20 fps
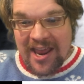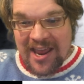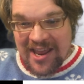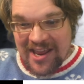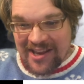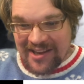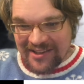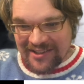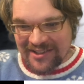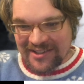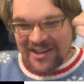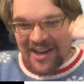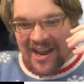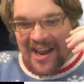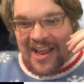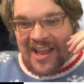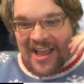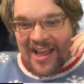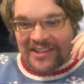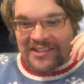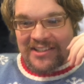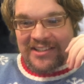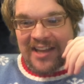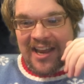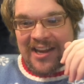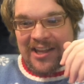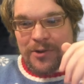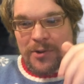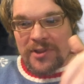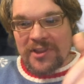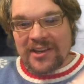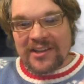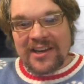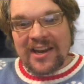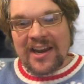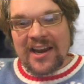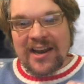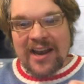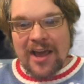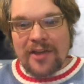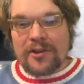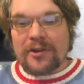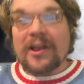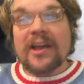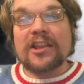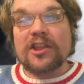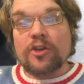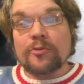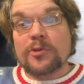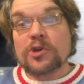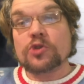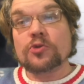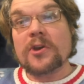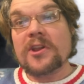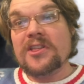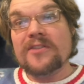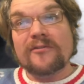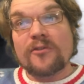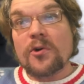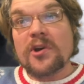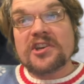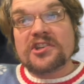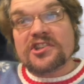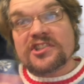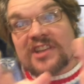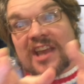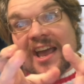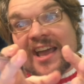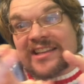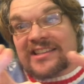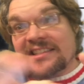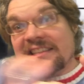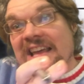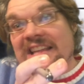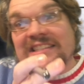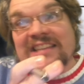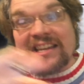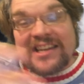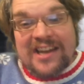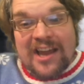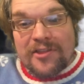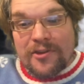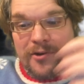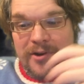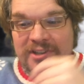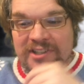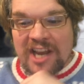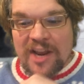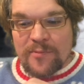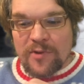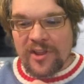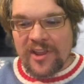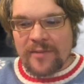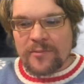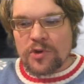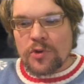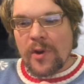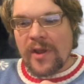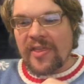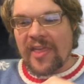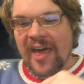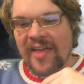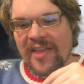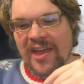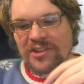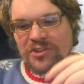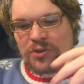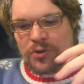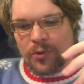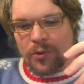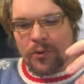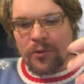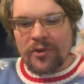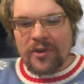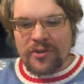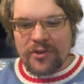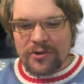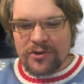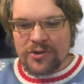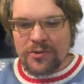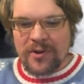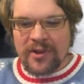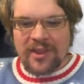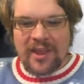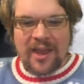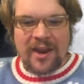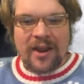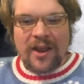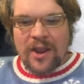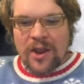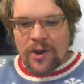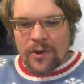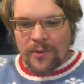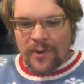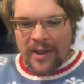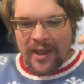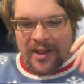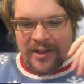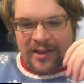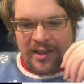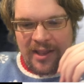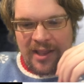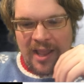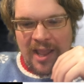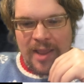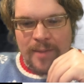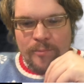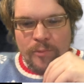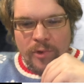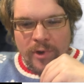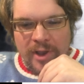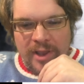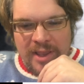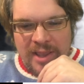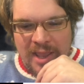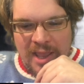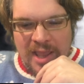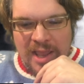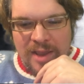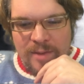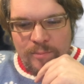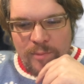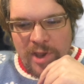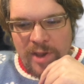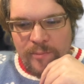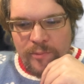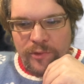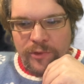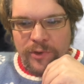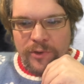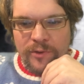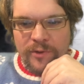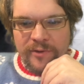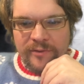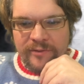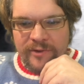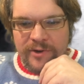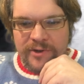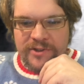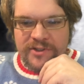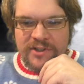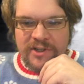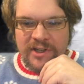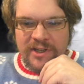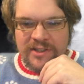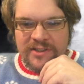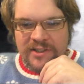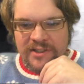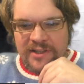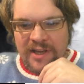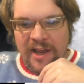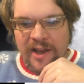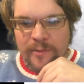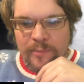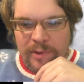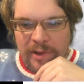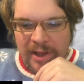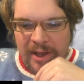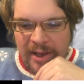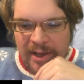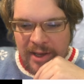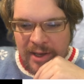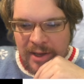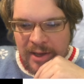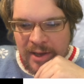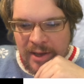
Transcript: is. That's exactly what they did. And now they're like the Between the Voyages guides. That's another example of them doing that. That's cool that they're doing that. We got the Game Boy Geek, Meeple University. Is this how to play?